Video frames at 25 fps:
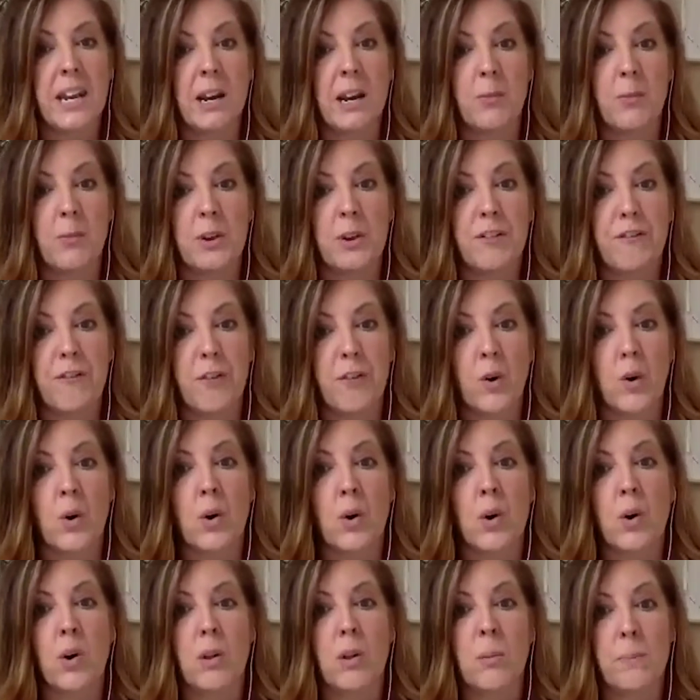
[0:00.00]
and
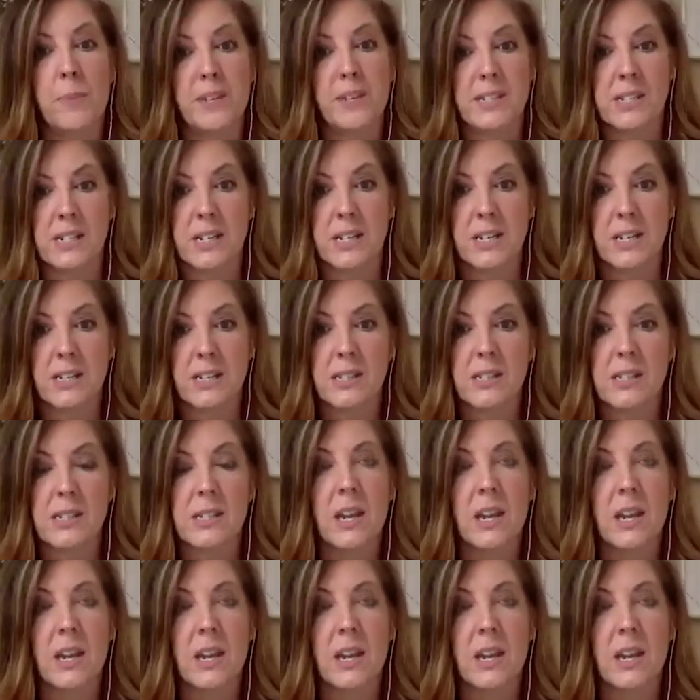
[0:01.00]
referral business,